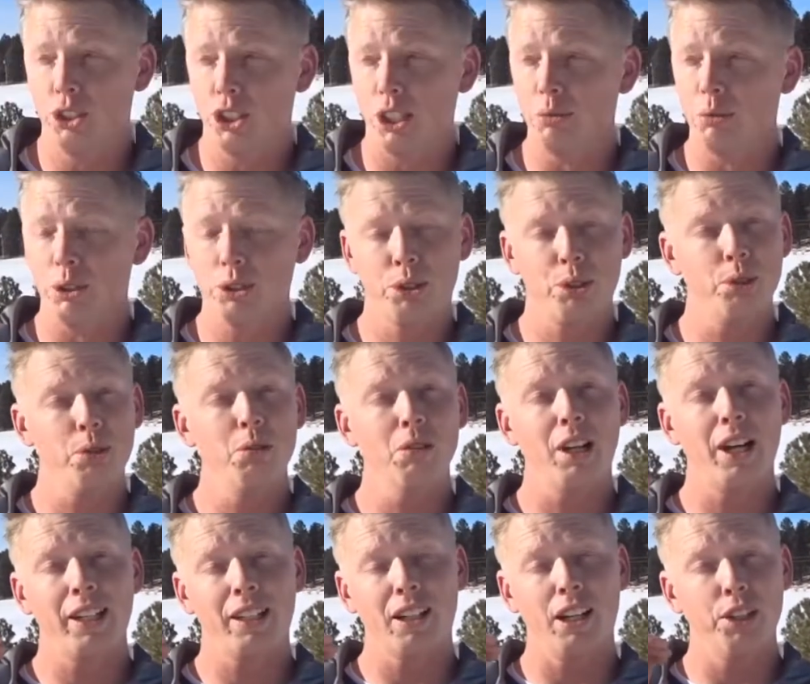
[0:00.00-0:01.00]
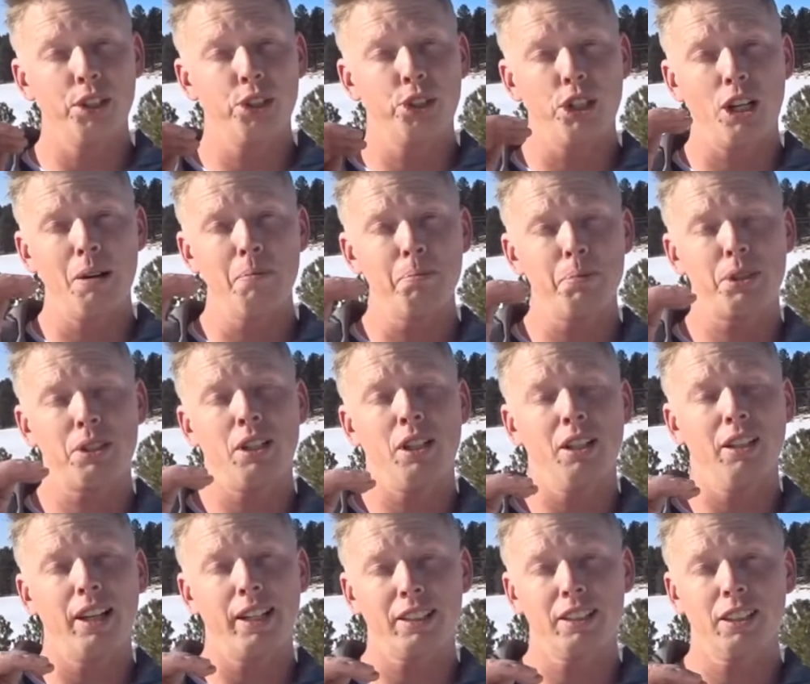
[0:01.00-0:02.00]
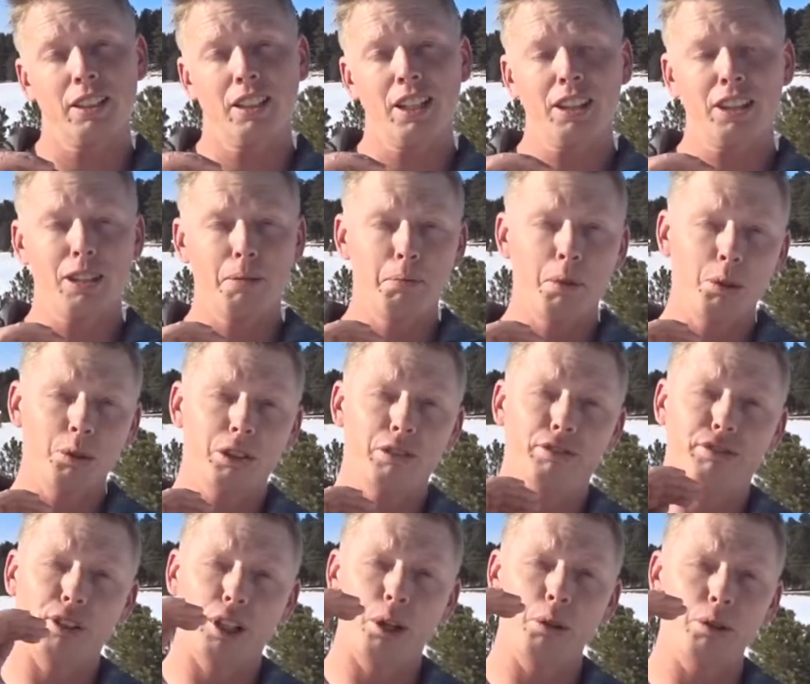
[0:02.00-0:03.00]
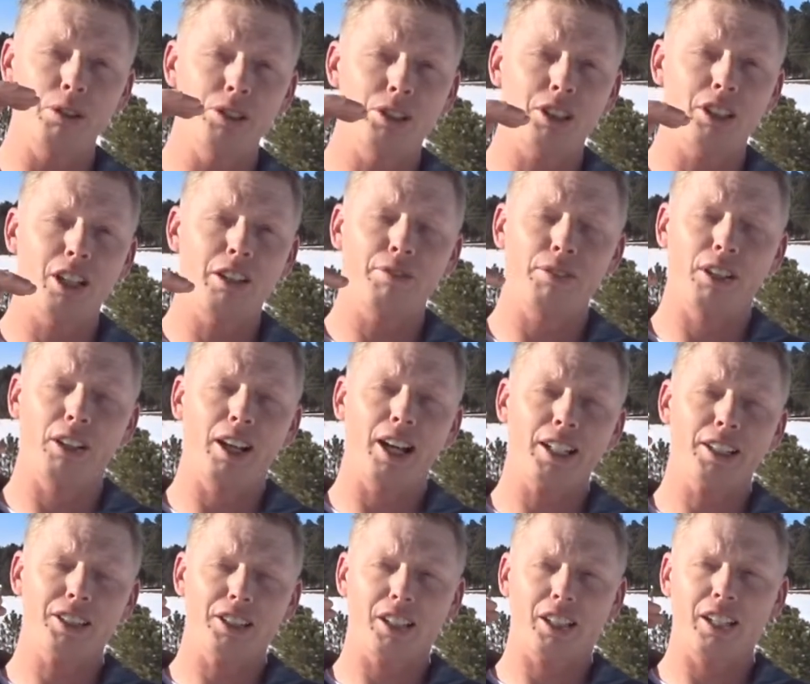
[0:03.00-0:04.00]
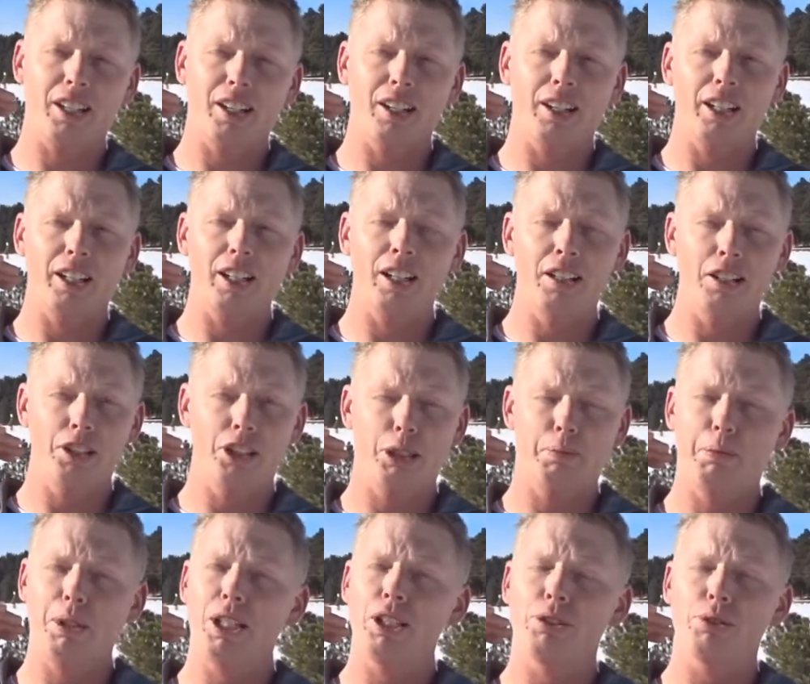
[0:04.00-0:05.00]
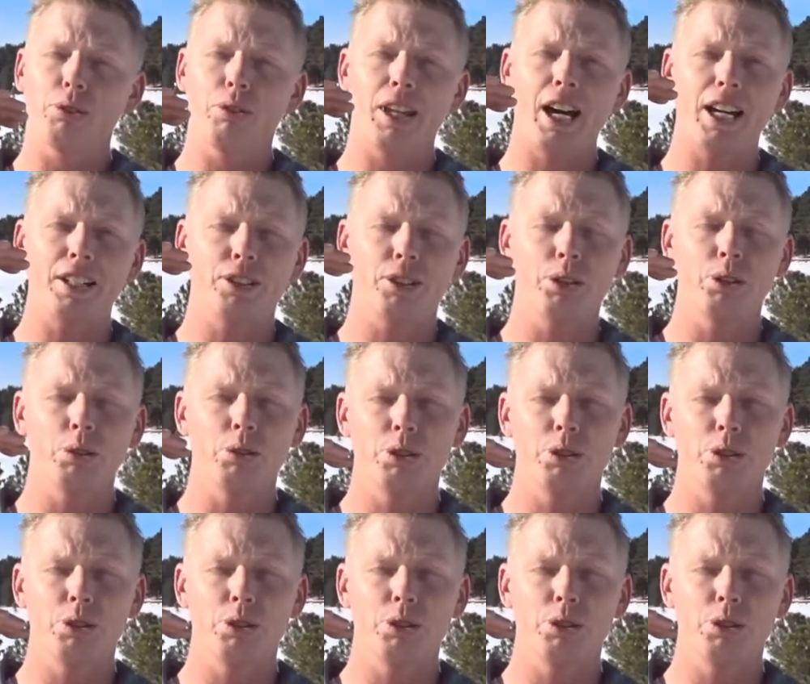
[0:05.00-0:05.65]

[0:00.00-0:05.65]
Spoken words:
general too, like on jumps, like to get the most float and stuff, it likes to carry speed through that too.